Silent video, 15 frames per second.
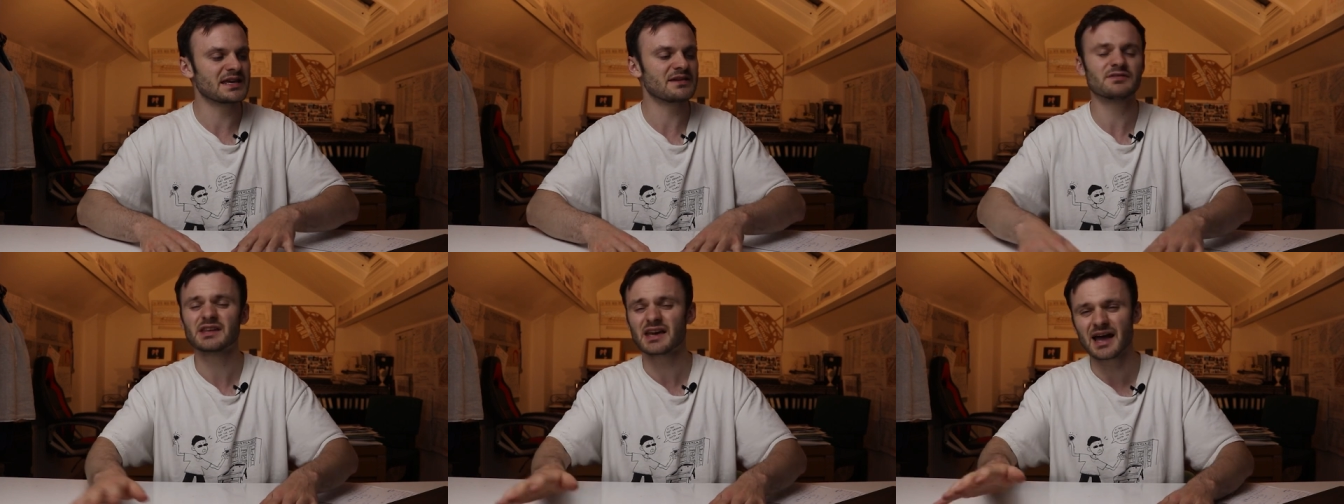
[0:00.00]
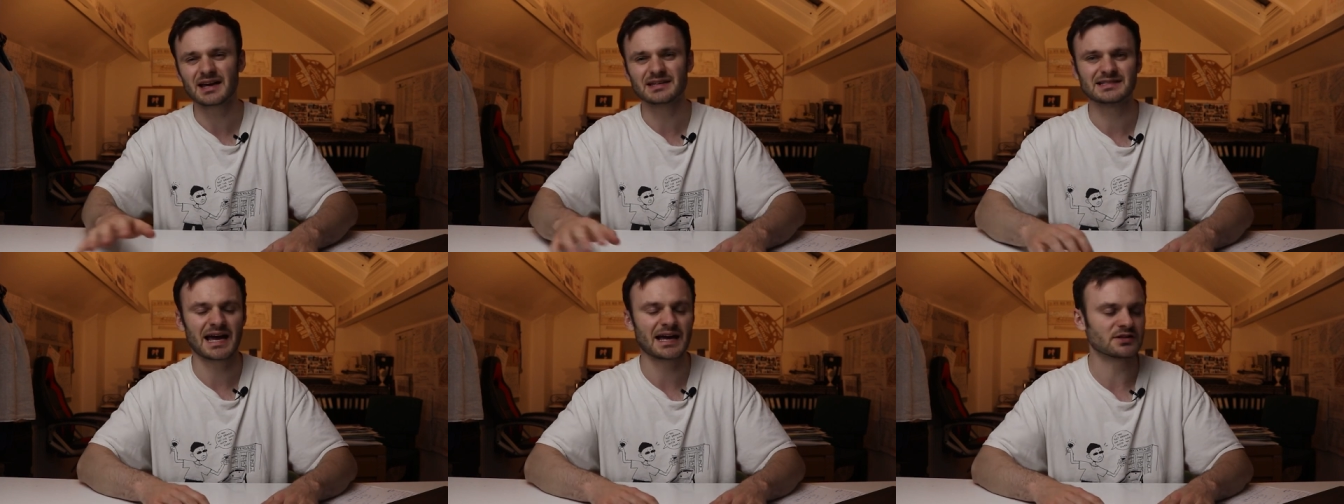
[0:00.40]
even the
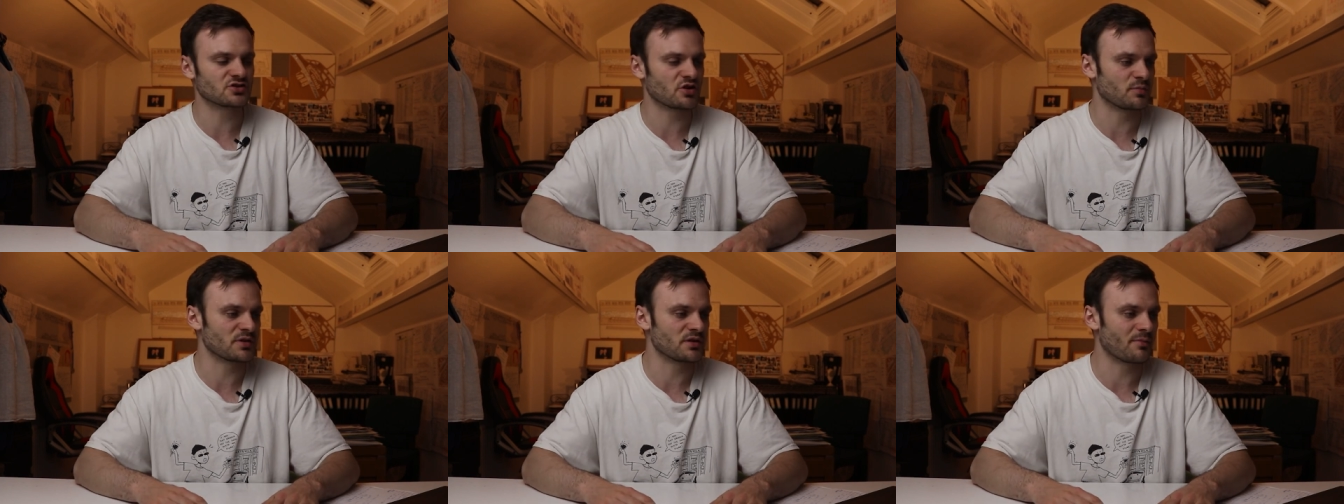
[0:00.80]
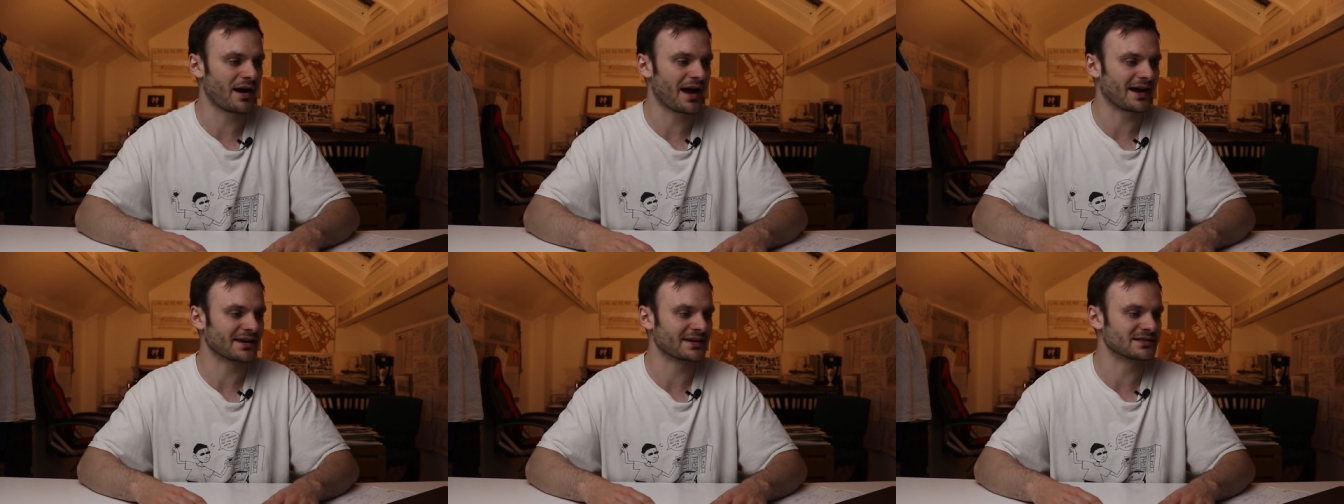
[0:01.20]
guy's tank top at the
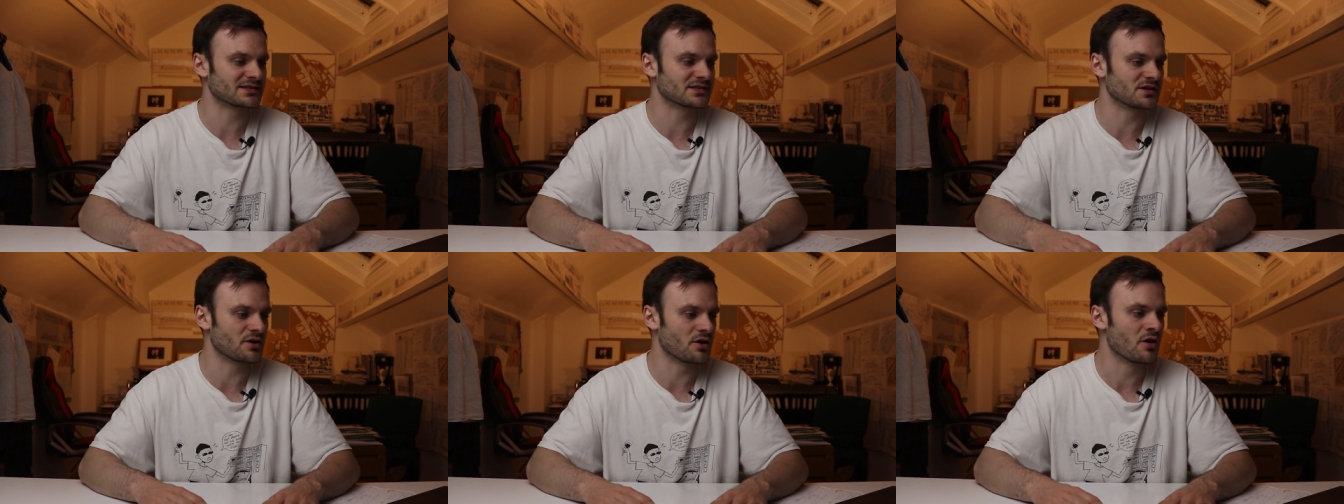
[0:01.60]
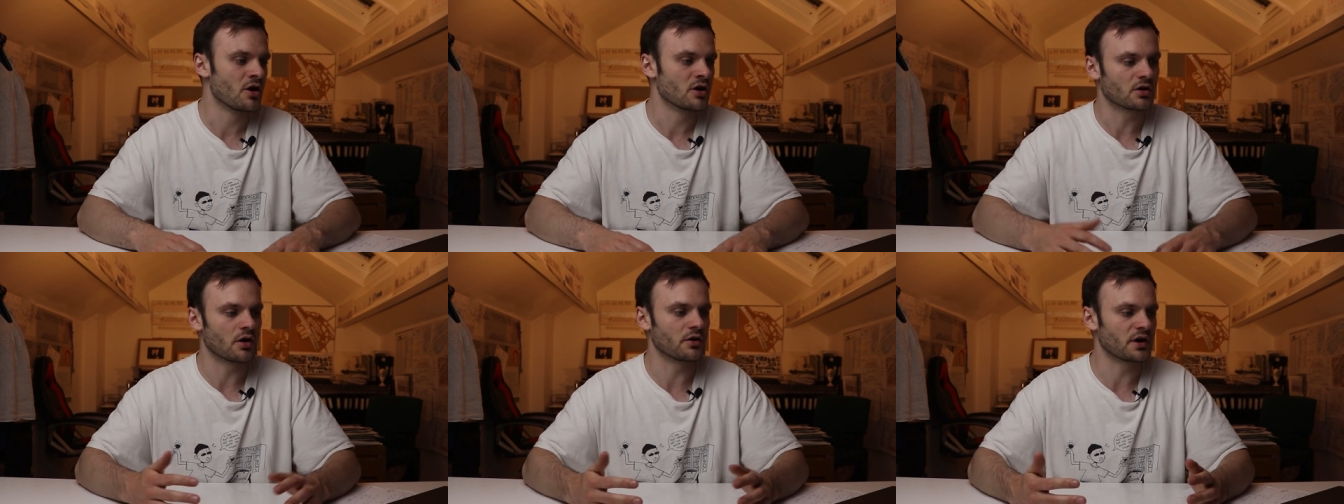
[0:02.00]
back, it's, you know,
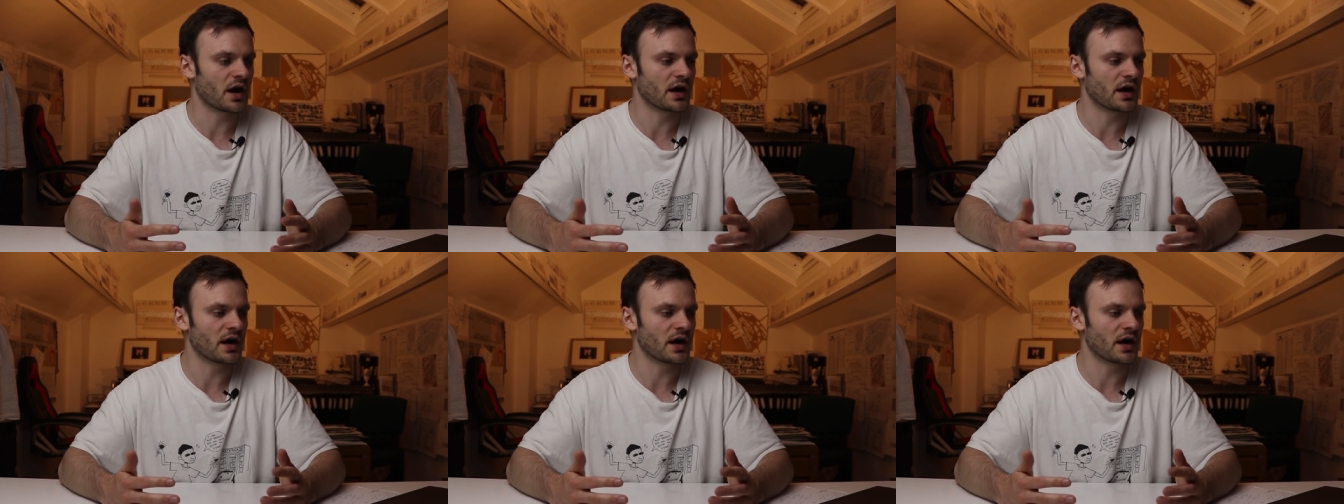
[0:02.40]
got